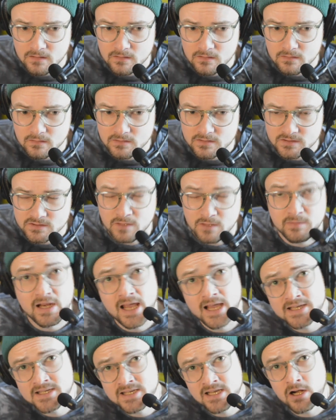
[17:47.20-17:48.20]
So I'm going to
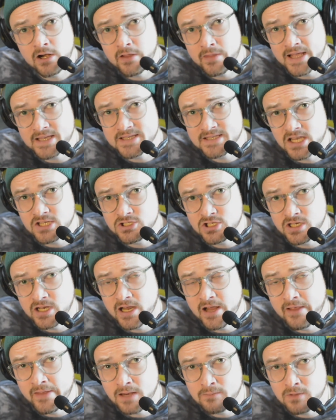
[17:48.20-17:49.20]
exit out of that session,
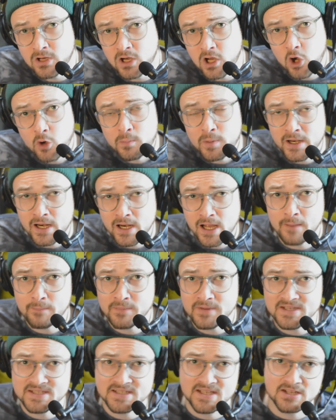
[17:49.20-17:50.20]
and then I'm going to open up
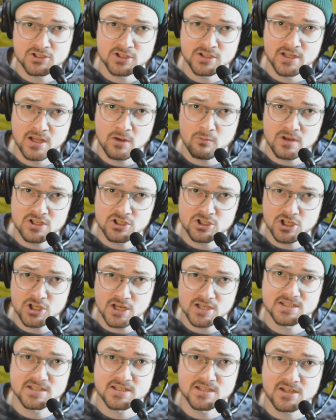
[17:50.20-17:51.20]
the session that we
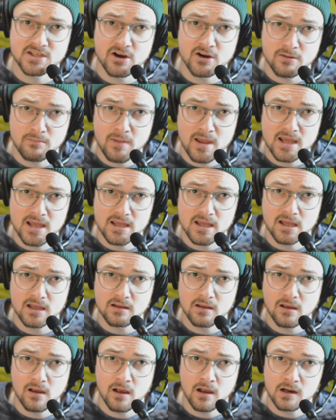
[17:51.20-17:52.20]
just started making
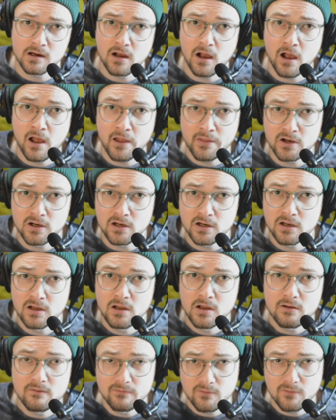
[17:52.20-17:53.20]
our other
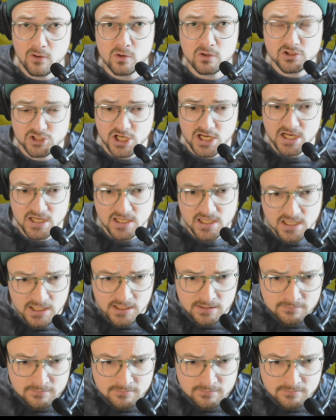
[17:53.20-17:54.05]
vocal chain in.